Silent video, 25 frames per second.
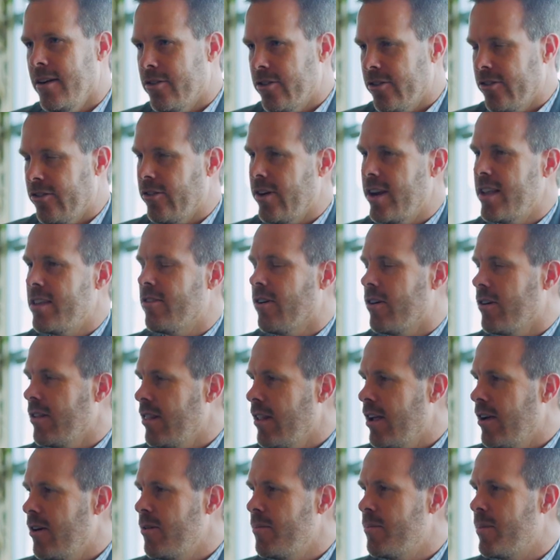Interest rates are
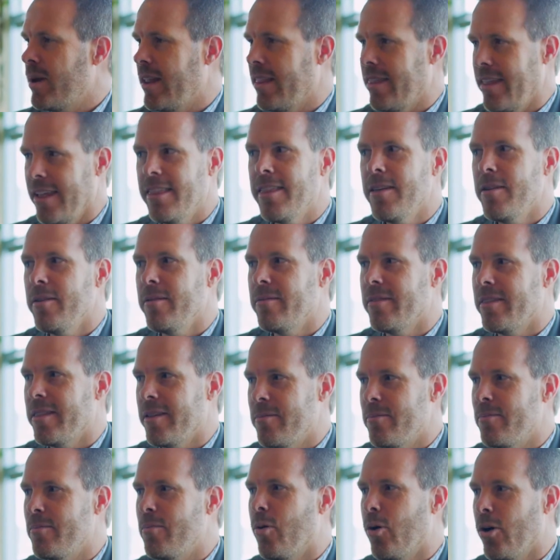low, but I think the,
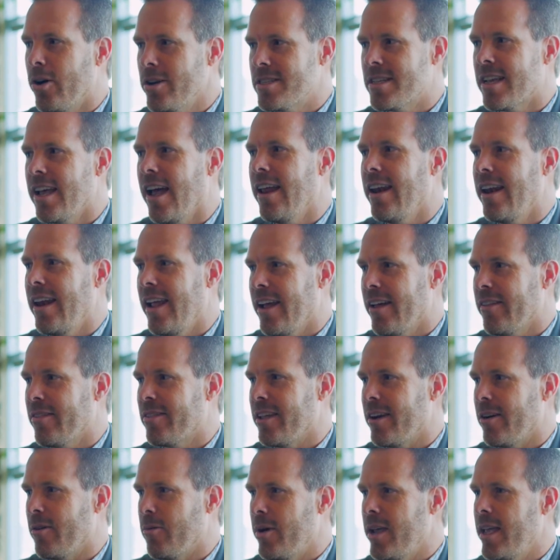the word's gotten out there.